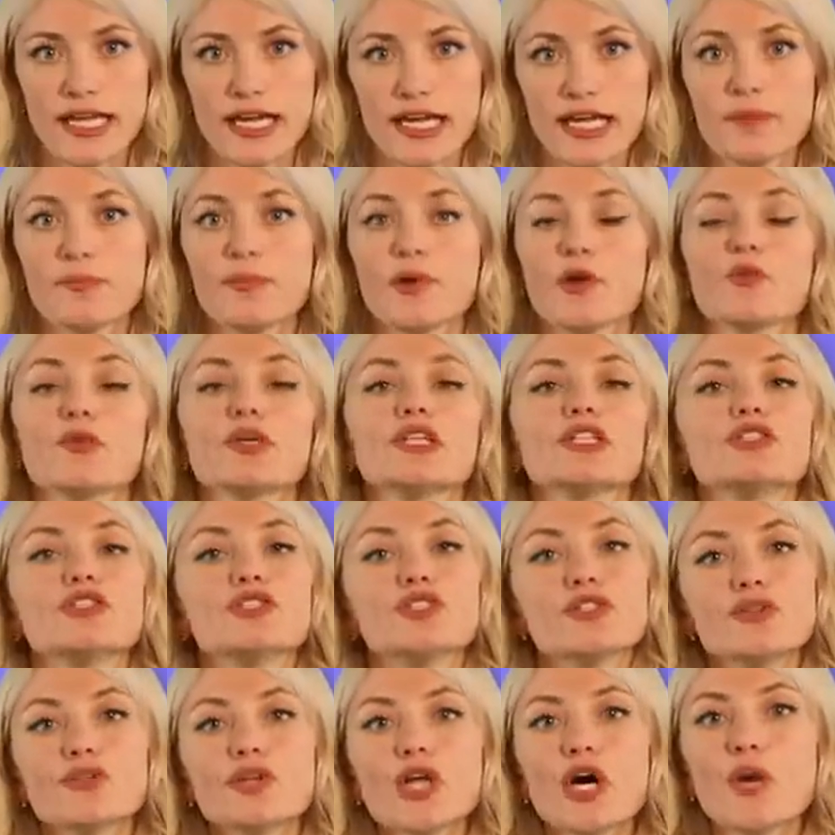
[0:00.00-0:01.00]
like, but we
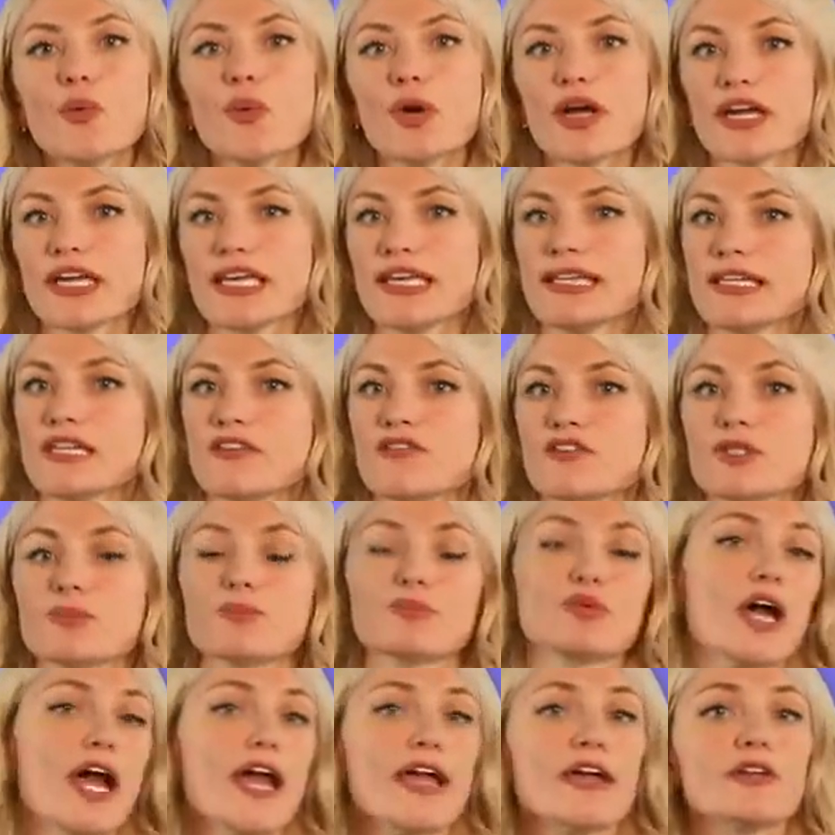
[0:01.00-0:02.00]
do know where he
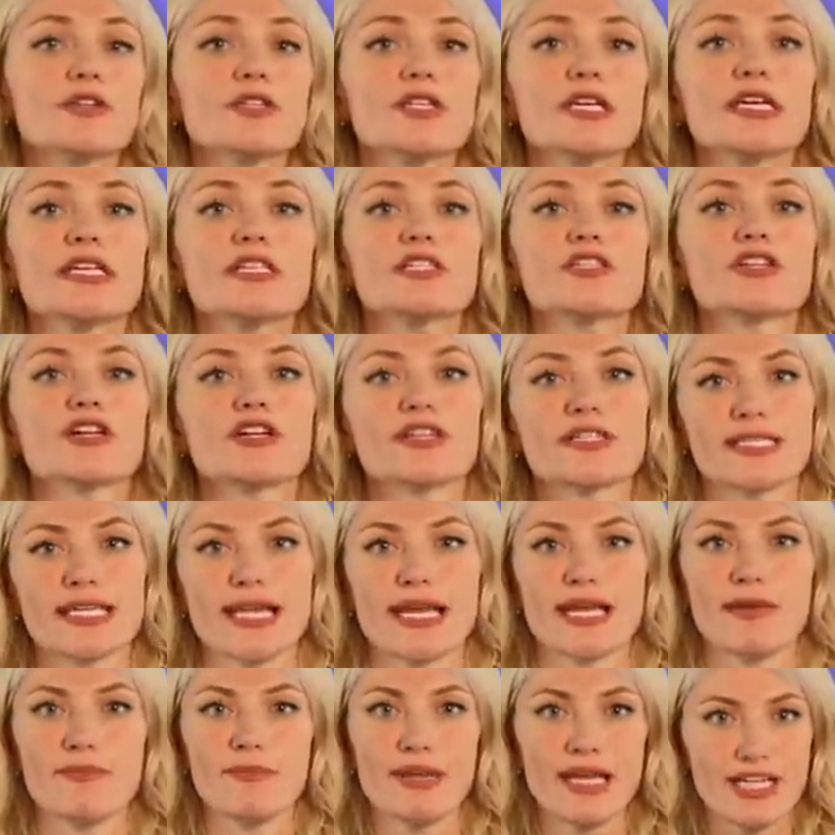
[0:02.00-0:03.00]
lived prior to his
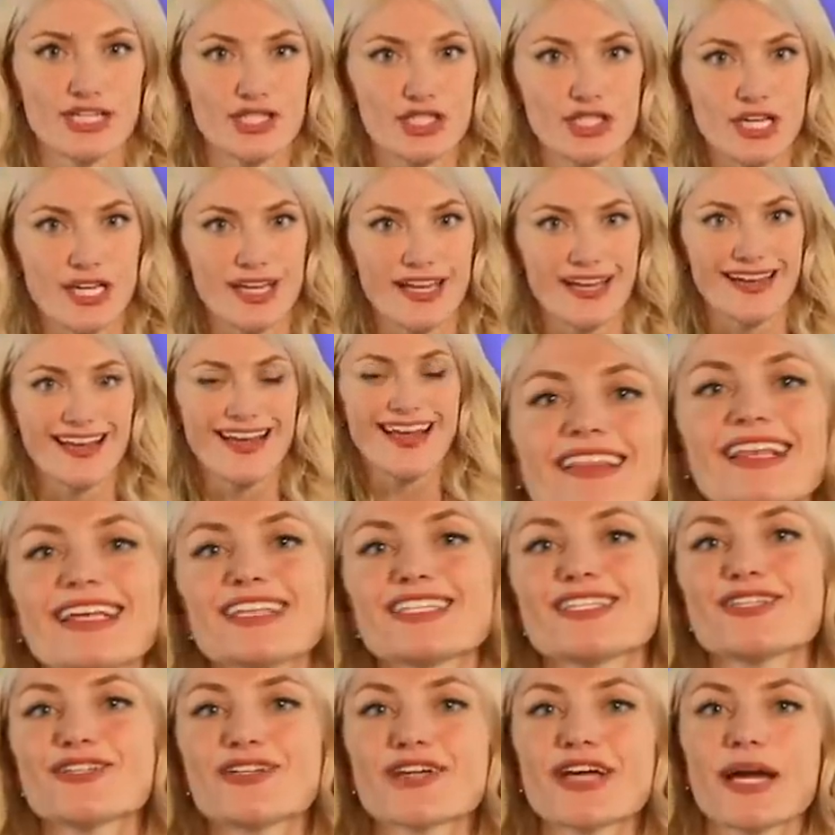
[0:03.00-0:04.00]
Tarzana mansion.
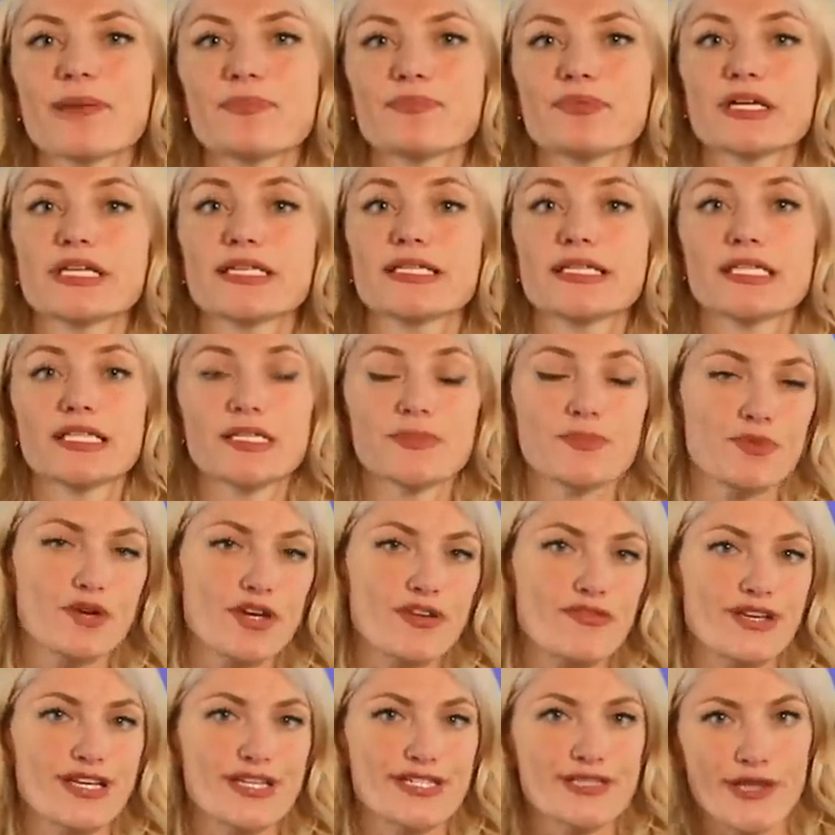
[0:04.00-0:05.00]
Let's look at Breezy's
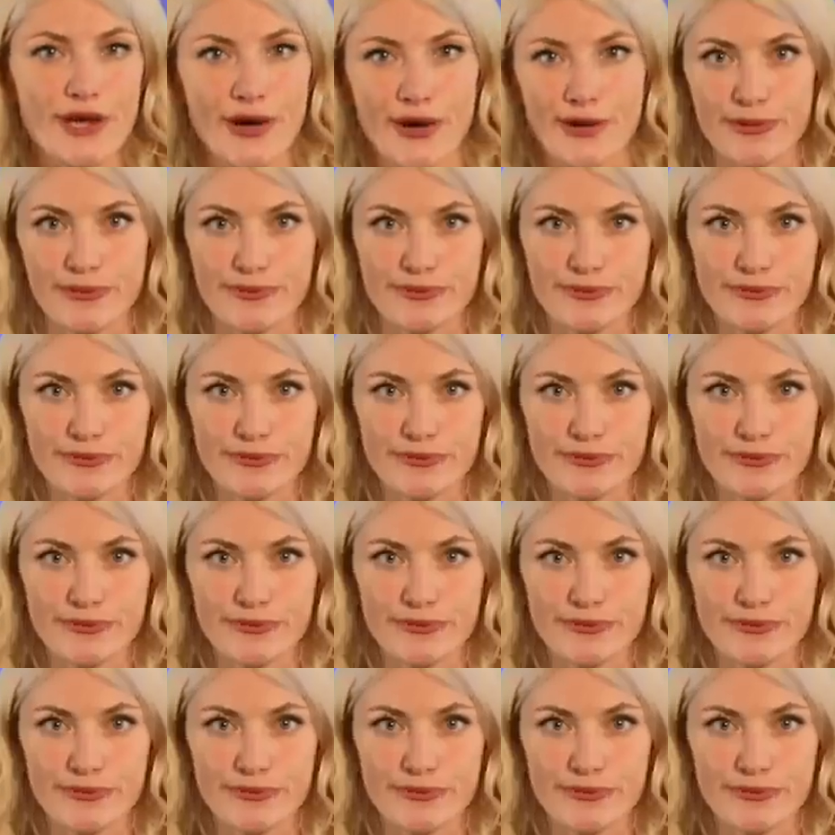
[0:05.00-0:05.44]
previous home.